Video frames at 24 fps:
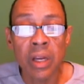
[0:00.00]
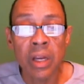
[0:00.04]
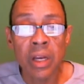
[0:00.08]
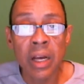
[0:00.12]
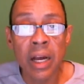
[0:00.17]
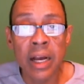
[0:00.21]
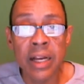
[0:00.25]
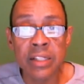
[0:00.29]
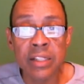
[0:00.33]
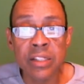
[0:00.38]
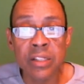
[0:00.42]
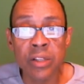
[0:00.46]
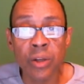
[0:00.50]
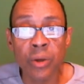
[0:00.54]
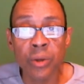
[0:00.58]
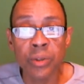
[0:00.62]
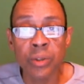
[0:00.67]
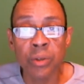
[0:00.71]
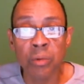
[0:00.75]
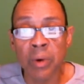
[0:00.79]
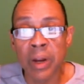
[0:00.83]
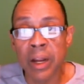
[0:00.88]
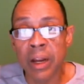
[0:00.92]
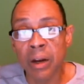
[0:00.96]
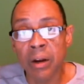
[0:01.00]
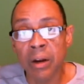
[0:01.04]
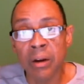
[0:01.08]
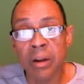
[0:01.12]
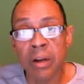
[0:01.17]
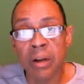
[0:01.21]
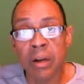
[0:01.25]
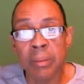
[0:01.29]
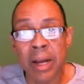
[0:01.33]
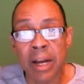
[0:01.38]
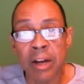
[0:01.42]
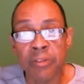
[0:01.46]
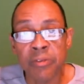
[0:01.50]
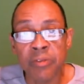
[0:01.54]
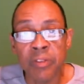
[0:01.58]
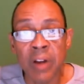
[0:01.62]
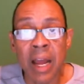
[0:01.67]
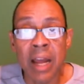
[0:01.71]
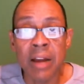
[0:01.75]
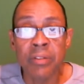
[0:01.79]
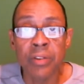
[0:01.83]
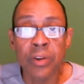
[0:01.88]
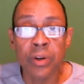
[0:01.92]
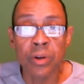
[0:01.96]
I sold the rare at about
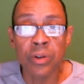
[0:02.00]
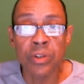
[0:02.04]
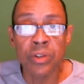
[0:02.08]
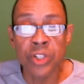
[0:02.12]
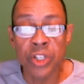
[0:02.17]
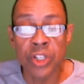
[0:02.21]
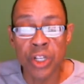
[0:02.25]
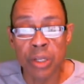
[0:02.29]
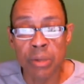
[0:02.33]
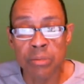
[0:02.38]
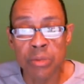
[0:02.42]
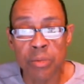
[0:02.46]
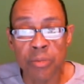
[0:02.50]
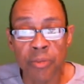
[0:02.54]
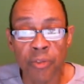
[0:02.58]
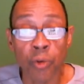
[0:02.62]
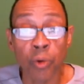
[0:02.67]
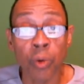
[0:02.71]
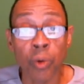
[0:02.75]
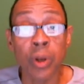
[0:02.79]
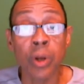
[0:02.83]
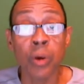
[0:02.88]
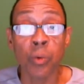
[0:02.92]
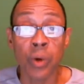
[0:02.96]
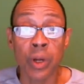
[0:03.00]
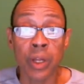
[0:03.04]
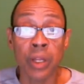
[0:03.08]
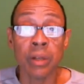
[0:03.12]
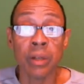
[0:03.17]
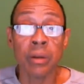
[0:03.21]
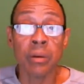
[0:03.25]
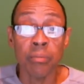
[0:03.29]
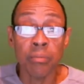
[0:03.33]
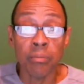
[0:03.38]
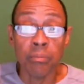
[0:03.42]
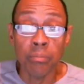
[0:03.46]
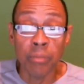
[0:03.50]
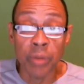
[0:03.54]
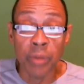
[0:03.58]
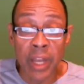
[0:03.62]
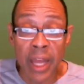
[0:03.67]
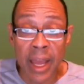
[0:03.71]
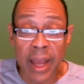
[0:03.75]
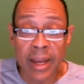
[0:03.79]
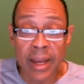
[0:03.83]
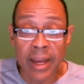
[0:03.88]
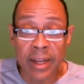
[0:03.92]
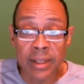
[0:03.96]
500 gems before it went
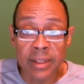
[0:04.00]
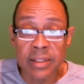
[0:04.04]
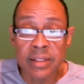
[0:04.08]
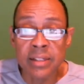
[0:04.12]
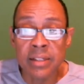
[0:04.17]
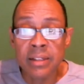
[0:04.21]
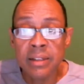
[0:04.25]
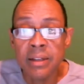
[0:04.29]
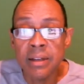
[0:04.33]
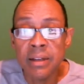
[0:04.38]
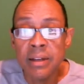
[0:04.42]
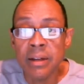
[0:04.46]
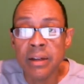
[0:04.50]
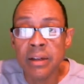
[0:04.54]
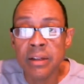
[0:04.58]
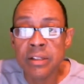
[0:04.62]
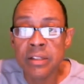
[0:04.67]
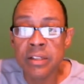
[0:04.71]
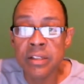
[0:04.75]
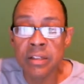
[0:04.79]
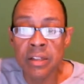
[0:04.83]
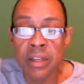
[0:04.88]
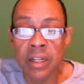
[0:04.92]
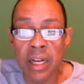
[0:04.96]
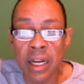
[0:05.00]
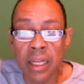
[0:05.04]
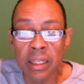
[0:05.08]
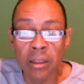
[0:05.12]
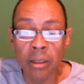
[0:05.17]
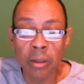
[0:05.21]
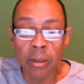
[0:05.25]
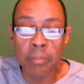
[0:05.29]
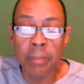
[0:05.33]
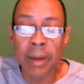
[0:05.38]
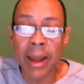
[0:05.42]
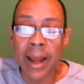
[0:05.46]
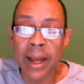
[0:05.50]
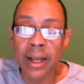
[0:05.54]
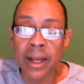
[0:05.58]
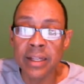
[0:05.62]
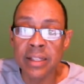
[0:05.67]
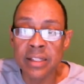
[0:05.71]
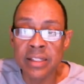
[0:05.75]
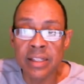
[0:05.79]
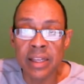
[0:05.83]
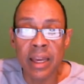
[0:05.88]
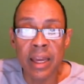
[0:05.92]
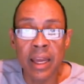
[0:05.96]
bananas. So then I look back
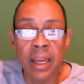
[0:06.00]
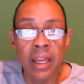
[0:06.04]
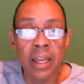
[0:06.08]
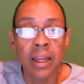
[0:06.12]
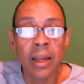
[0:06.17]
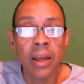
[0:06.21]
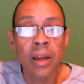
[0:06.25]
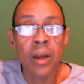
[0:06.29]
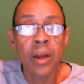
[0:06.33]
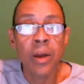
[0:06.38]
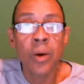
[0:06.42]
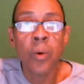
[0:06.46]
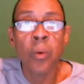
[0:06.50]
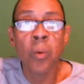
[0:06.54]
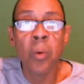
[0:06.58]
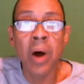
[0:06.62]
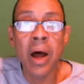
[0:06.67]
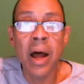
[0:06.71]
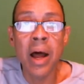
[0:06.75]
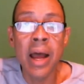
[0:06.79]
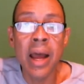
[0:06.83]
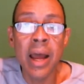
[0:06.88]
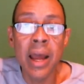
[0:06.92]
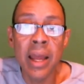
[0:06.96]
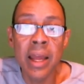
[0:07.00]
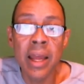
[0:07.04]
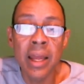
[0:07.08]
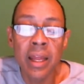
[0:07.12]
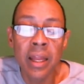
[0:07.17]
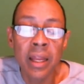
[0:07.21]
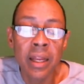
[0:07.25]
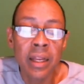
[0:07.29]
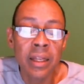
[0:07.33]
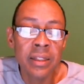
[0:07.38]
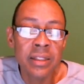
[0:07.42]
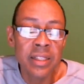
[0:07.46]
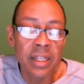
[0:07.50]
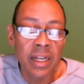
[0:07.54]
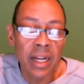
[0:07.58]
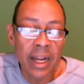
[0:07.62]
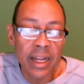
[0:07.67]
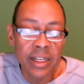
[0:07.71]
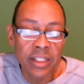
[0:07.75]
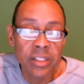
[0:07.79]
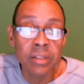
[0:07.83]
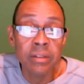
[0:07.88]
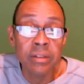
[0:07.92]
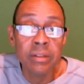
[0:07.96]
and say, why did
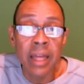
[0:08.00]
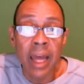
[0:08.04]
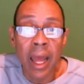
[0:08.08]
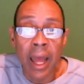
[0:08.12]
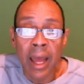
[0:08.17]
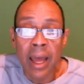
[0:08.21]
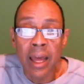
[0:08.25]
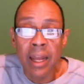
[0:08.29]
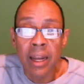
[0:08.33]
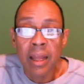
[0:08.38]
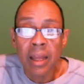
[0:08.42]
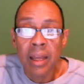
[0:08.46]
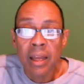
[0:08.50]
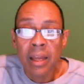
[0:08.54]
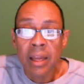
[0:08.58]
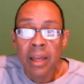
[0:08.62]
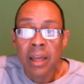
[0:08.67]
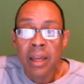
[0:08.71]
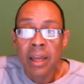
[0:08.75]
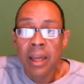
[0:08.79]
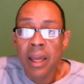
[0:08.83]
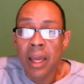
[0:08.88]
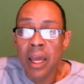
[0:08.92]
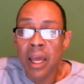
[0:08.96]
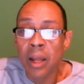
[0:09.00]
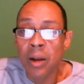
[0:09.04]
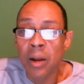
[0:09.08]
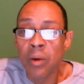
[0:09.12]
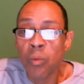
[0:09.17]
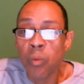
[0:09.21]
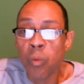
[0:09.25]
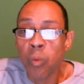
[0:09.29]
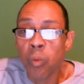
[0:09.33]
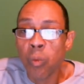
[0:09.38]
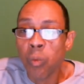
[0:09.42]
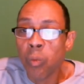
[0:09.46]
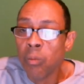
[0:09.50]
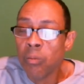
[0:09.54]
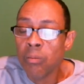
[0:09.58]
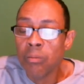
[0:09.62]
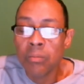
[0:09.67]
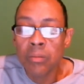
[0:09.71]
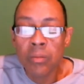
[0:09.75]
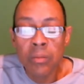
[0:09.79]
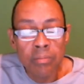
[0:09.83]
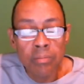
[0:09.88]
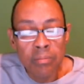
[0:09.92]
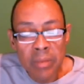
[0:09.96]
I do that? And
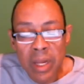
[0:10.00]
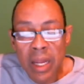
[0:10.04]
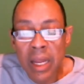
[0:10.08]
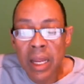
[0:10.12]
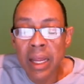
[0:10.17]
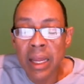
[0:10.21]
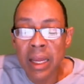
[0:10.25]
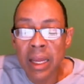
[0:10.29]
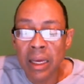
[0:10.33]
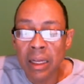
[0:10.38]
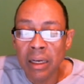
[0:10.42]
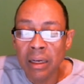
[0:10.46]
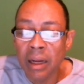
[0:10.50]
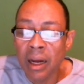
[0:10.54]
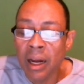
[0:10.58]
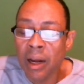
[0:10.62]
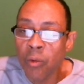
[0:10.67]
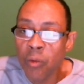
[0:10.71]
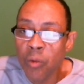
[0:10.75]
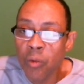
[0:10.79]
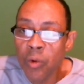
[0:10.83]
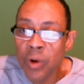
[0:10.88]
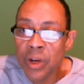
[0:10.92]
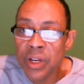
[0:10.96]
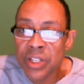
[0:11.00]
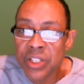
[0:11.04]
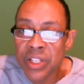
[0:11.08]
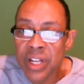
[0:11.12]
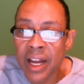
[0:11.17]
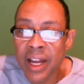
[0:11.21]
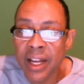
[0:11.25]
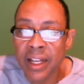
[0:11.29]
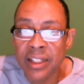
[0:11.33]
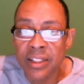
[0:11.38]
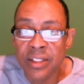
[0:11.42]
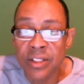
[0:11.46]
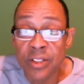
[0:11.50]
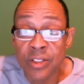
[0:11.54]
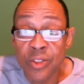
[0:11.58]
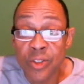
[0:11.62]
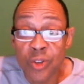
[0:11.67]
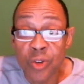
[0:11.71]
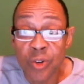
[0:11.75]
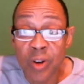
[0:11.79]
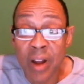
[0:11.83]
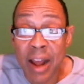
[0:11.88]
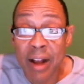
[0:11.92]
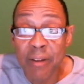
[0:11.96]
man, I wish I could
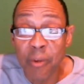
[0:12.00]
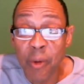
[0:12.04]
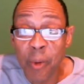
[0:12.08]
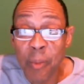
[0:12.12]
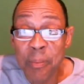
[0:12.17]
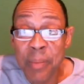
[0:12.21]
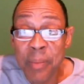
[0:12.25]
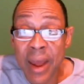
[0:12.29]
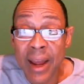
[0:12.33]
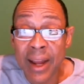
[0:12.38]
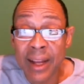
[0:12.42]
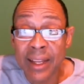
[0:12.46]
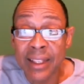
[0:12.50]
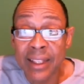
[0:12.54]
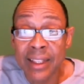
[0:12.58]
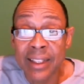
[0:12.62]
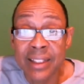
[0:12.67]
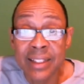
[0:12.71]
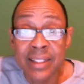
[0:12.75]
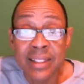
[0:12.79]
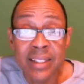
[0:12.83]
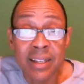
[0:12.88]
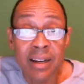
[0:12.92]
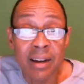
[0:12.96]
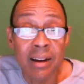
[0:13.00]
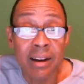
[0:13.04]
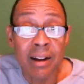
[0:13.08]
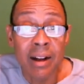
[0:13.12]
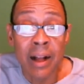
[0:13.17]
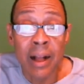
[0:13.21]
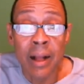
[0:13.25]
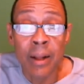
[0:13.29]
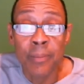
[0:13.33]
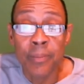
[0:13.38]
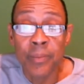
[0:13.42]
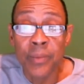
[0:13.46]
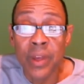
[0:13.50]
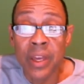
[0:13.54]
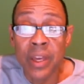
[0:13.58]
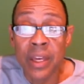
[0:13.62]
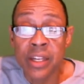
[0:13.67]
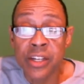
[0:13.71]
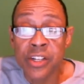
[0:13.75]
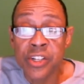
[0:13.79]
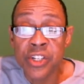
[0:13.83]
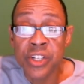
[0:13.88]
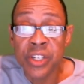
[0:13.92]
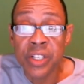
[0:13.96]
just travel back in time
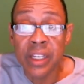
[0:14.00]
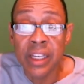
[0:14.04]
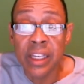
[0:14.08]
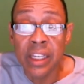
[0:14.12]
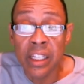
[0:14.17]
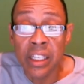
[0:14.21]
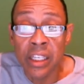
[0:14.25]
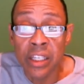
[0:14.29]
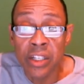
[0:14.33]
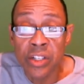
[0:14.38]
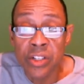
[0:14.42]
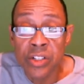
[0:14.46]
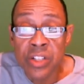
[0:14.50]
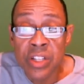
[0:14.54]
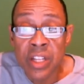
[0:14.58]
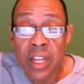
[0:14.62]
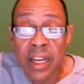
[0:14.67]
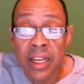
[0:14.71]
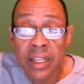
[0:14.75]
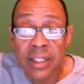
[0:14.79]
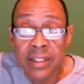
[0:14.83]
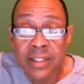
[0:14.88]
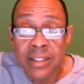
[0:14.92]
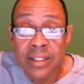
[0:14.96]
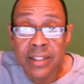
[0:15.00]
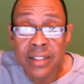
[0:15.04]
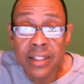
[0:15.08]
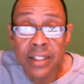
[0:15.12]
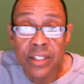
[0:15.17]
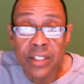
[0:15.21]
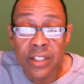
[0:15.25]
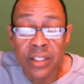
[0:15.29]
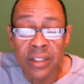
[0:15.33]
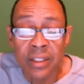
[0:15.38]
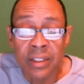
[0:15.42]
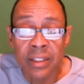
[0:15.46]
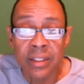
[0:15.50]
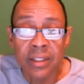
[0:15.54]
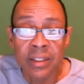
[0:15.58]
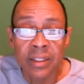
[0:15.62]
and change that decision.